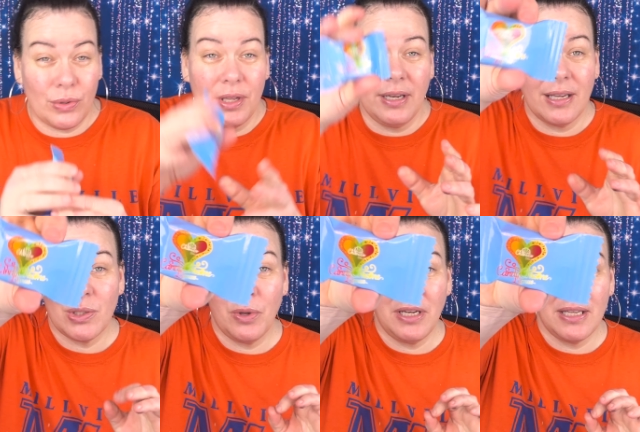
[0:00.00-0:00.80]
the next
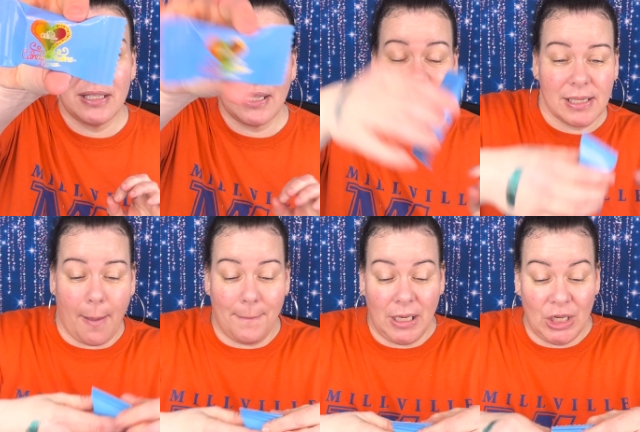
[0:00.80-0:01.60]
one is this
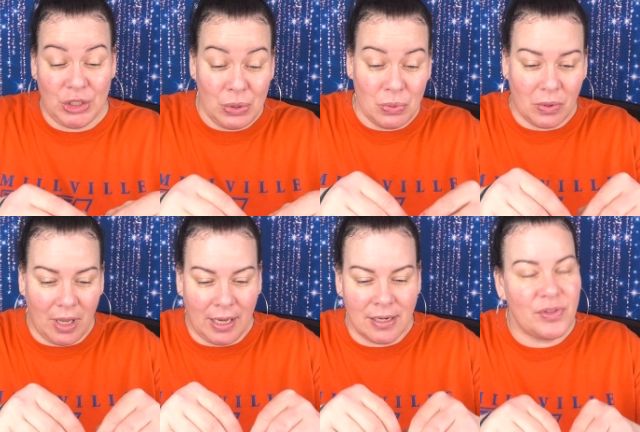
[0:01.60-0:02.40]
blue
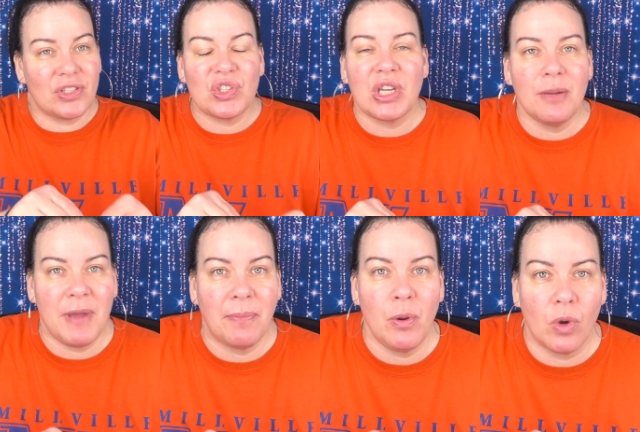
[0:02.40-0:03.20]
one. This is going to
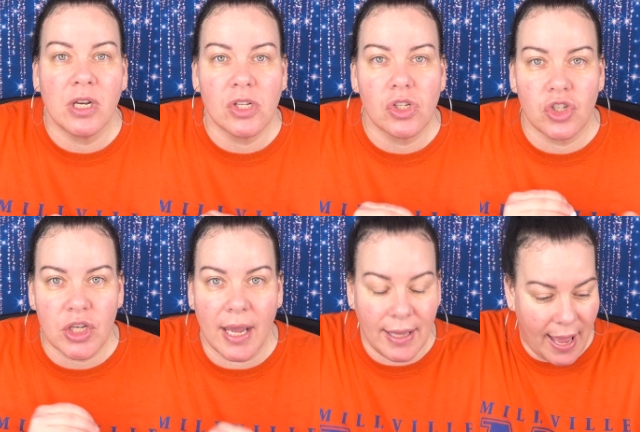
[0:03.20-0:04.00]
make me want to
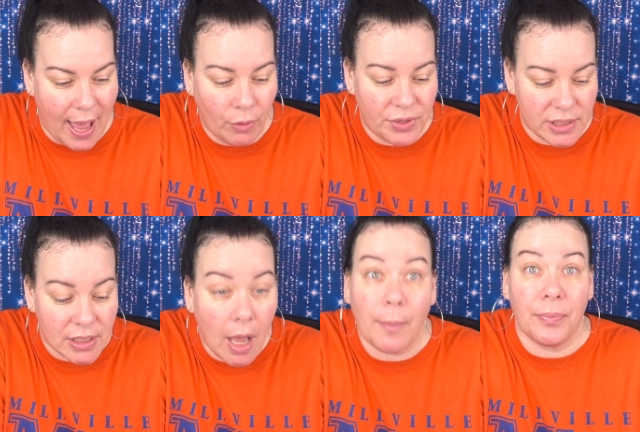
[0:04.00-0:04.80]
check out this
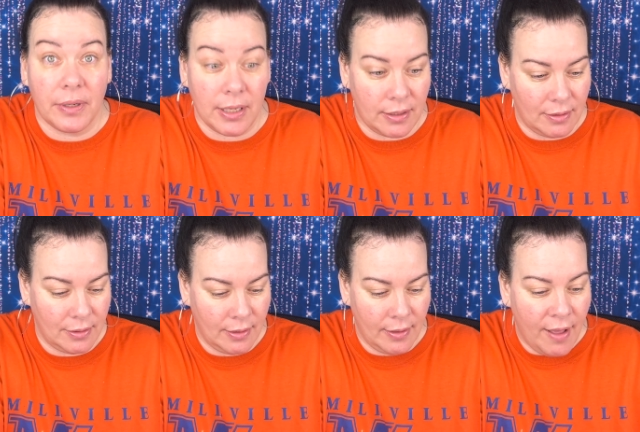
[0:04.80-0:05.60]
company.
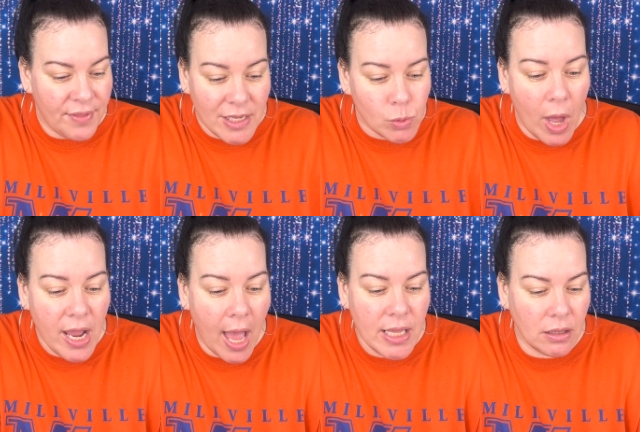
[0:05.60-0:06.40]
That's why
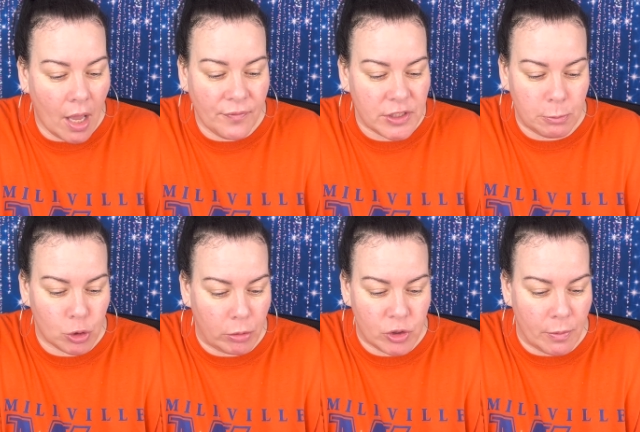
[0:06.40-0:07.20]
I love
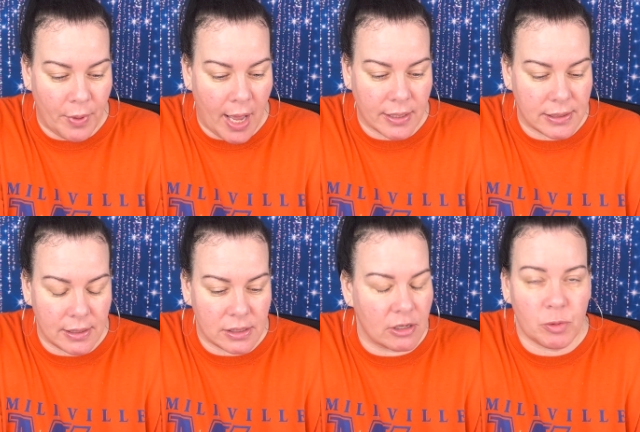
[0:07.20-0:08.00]
subscription
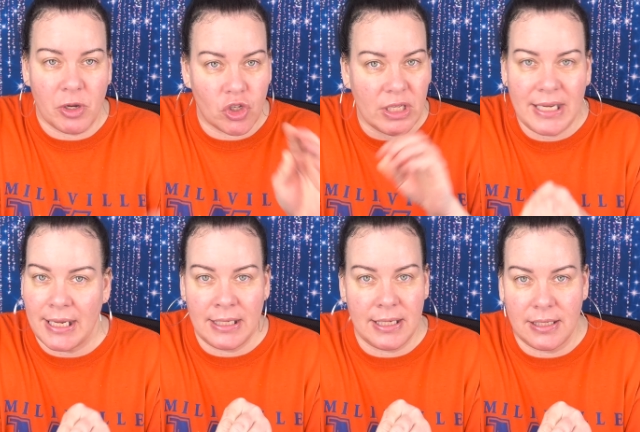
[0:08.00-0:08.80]
boxes, especially
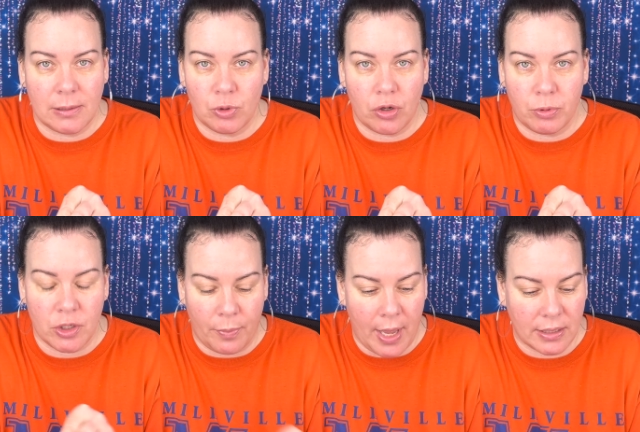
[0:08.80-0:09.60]
indie
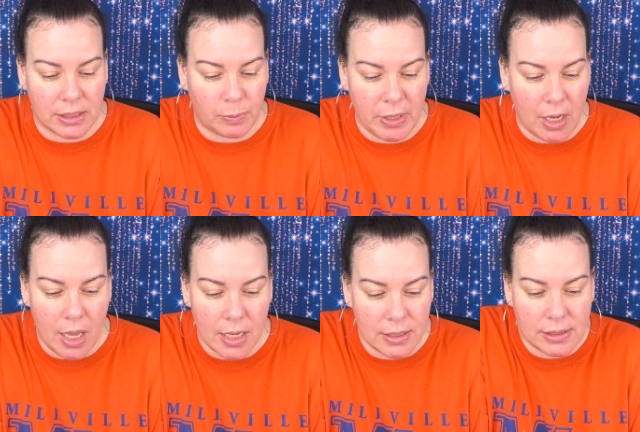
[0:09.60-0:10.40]
subscription boxes,
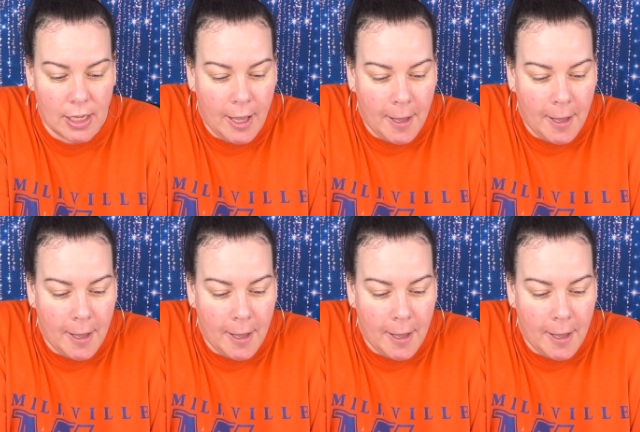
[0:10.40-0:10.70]
because